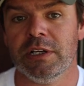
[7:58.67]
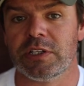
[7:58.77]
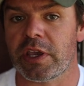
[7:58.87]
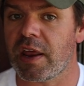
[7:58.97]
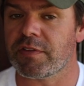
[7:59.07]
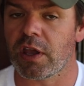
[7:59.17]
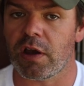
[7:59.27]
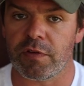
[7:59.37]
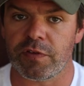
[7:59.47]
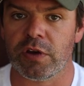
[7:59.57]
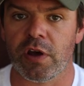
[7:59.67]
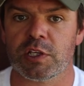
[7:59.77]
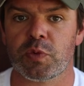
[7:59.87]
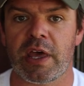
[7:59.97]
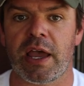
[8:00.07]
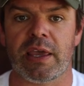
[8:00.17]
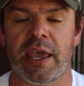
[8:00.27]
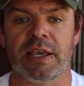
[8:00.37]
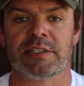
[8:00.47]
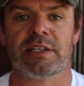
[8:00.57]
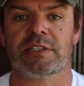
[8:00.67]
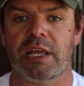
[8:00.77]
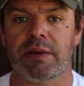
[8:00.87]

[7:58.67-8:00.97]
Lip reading: So you're going to have to go a few nights without your AirSense